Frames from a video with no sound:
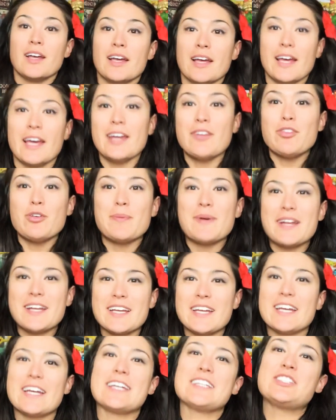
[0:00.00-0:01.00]
Hey
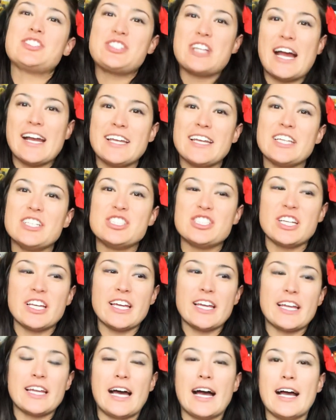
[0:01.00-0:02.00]
everybody, it's Jackie
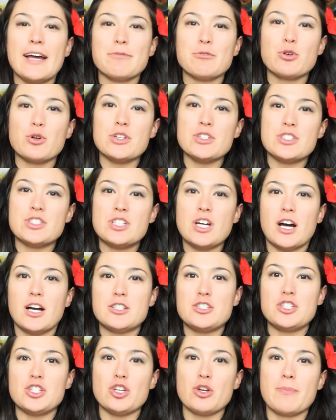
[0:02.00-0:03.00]
Jing and I'm going to
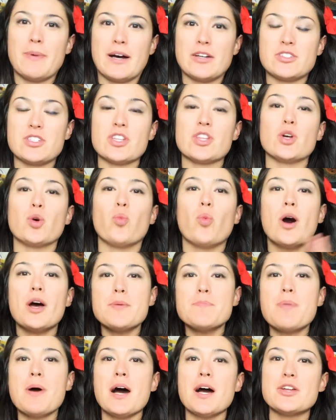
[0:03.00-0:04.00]
talk to you about the
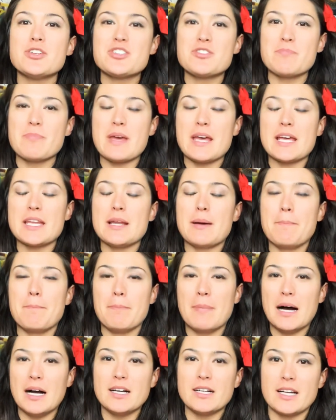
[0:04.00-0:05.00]
One Punch Man
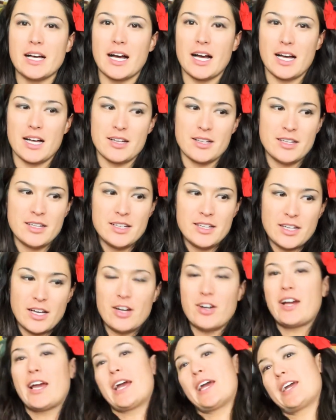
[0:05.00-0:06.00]
manga.
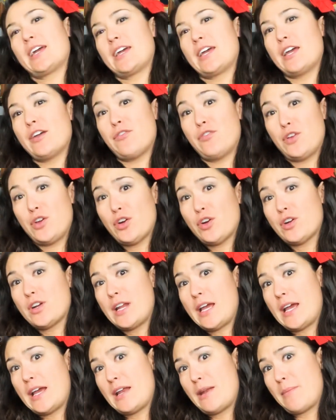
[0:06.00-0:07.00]
Okay, if you're an
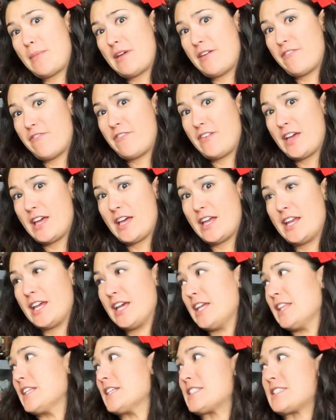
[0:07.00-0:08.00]
anime fan
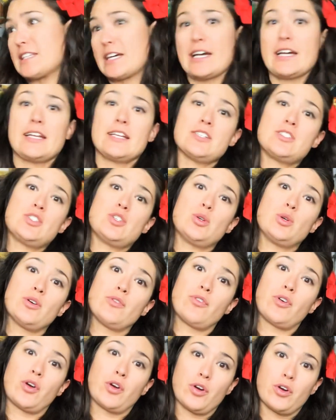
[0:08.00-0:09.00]
in the slightest, you
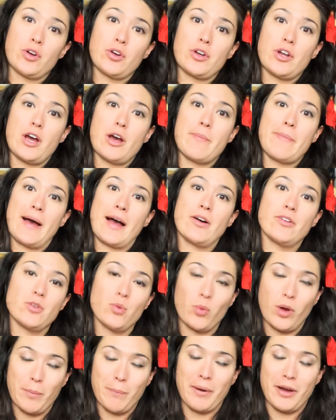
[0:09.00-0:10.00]
have heard about
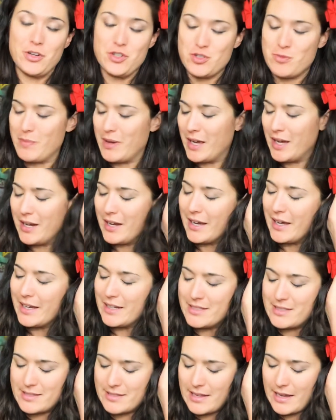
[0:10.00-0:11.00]
One Punch Man.
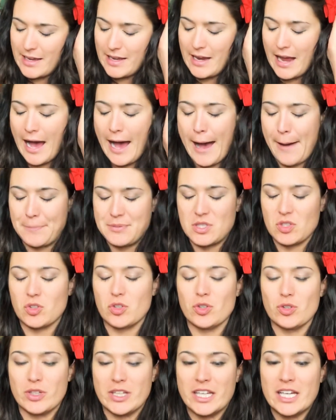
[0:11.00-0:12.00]
It's an
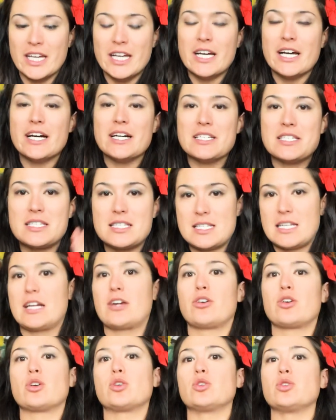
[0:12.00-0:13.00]
absolutely
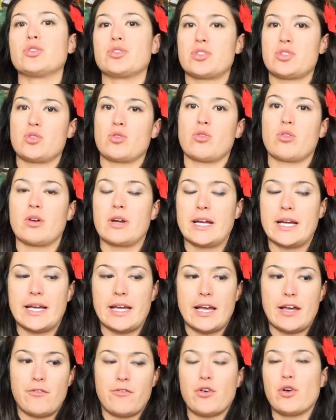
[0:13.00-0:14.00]
hysterical story.
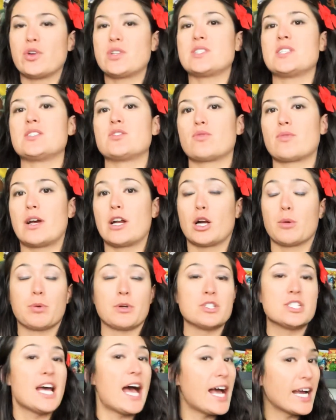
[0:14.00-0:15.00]
It focuses around our
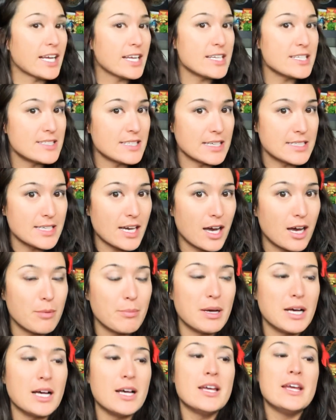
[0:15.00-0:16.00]
protagonist,
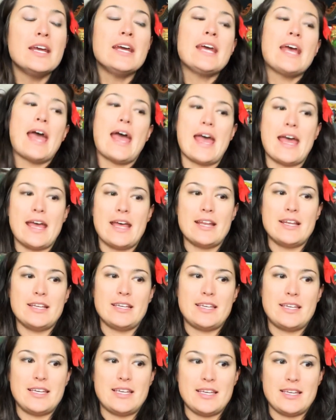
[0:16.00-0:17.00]
Saitama, and
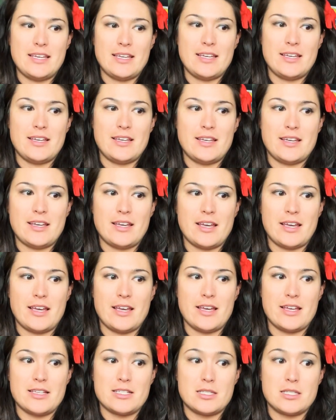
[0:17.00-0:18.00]
he
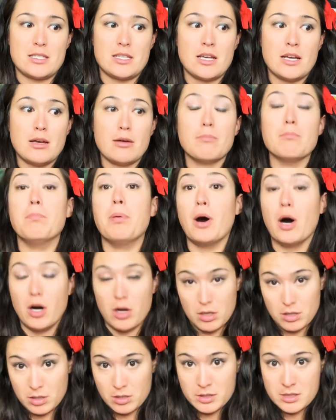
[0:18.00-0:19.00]
is
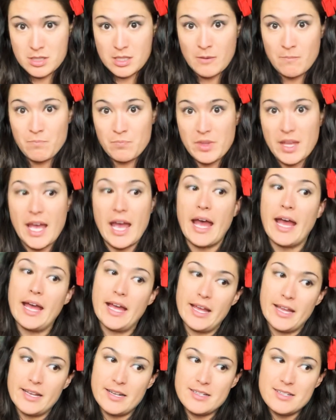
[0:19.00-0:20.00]
bald
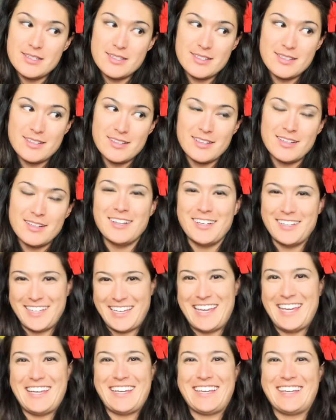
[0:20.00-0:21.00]
and
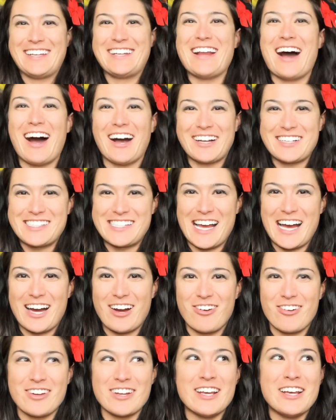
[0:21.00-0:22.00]
he knocks
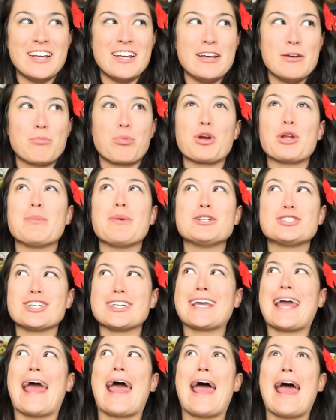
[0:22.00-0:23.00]
out pretty much
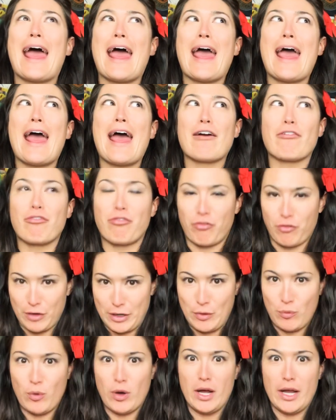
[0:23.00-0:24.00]
like
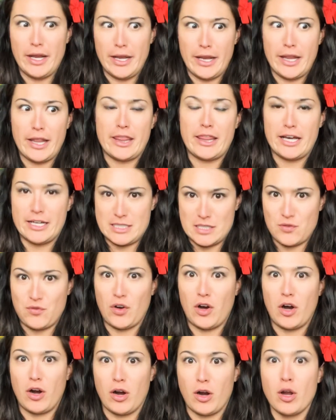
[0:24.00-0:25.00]
everyone thus
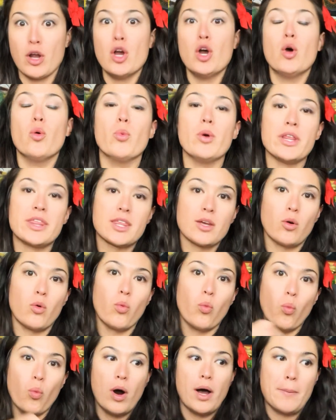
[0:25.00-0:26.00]
far with
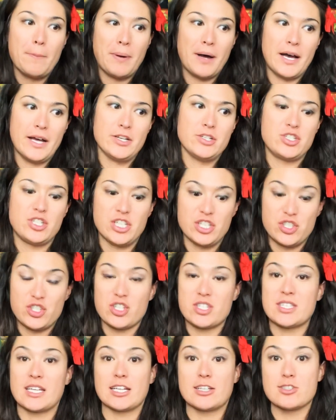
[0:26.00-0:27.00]
one punch. He's
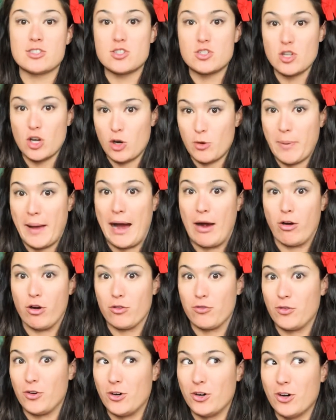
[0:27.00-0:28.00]
just like so
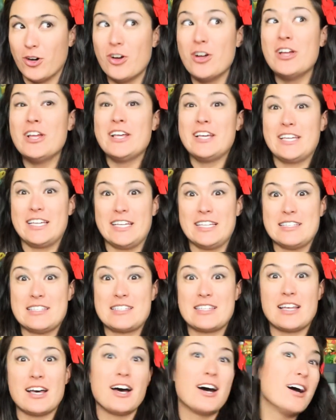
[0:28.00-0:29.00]
powerful. He's
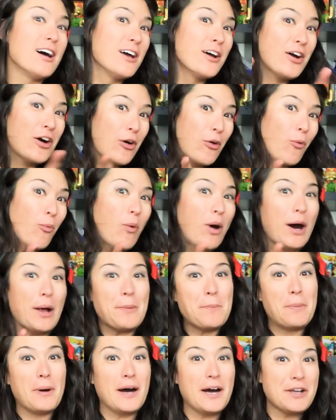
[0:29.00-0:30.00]
the
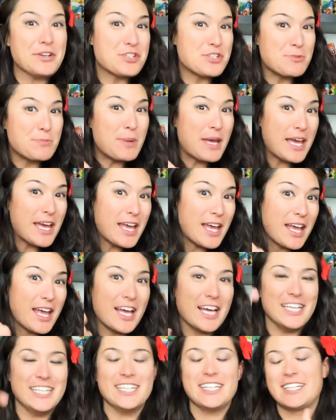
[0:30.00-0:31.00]
One Punch
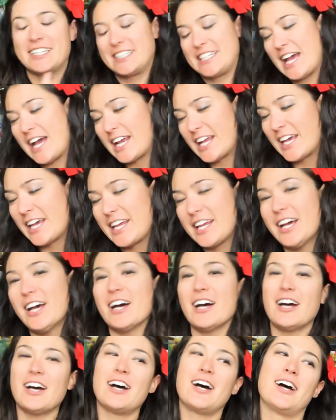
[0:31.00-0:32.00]
Man. Get it?
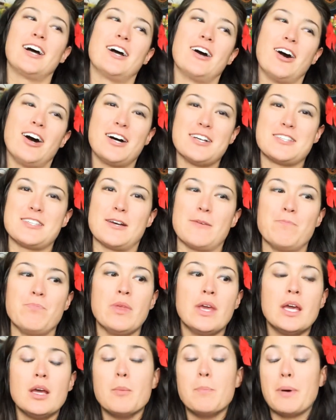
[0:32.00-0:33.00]
Haha, awesome.
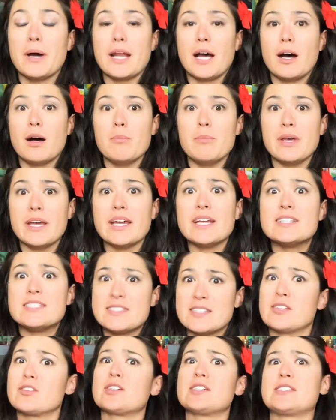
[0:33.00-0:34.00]
But
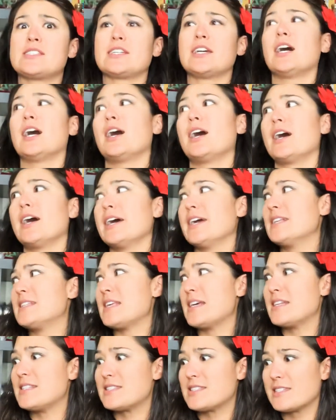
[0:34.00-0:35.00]
it's seriously haha.
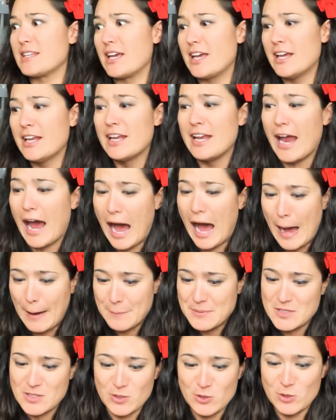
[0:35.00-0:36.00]
It's an
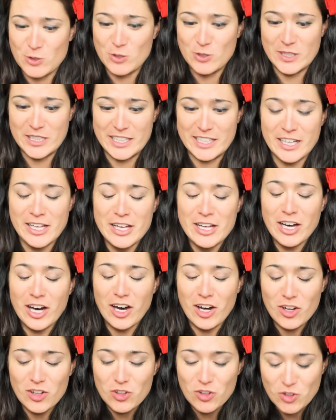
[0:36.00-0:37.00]
absolutely
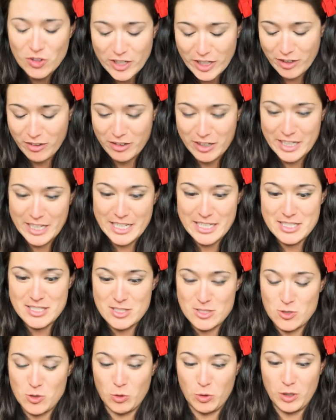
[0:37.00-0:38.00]
hilarious
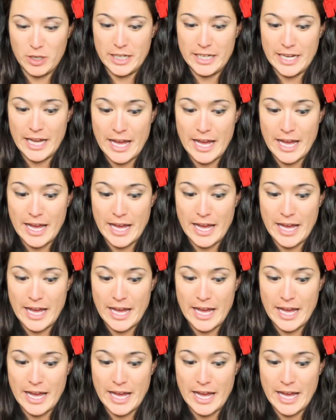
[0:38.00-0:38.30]
story.